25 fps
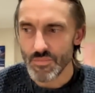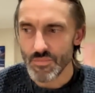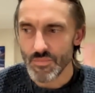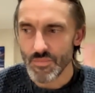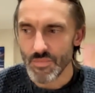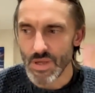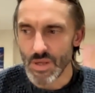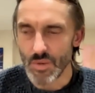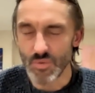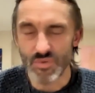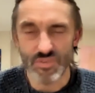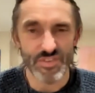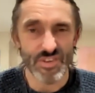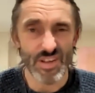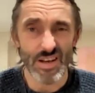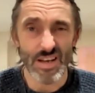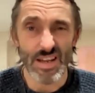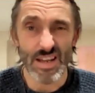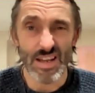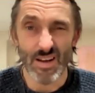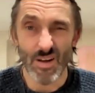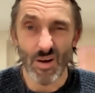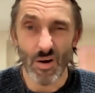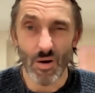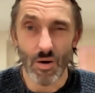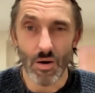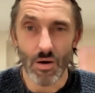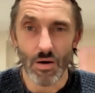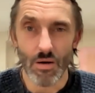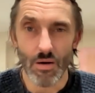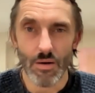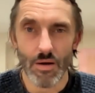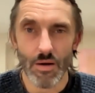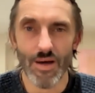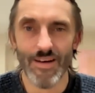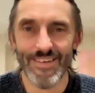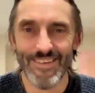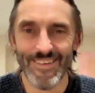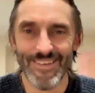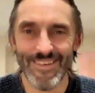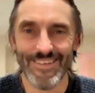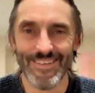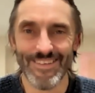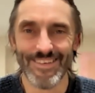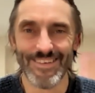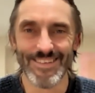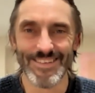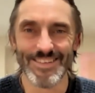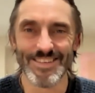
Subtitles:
It was sunny and hot. I